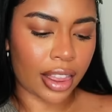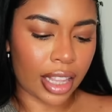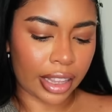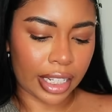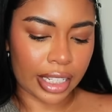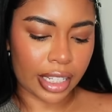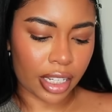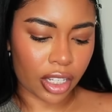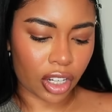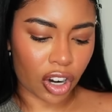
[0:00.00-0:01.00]
The
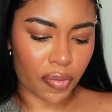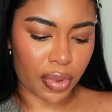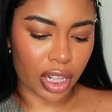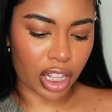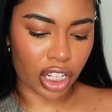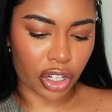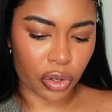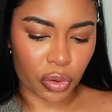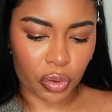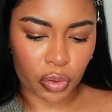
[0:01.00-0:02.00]
lenses are blue.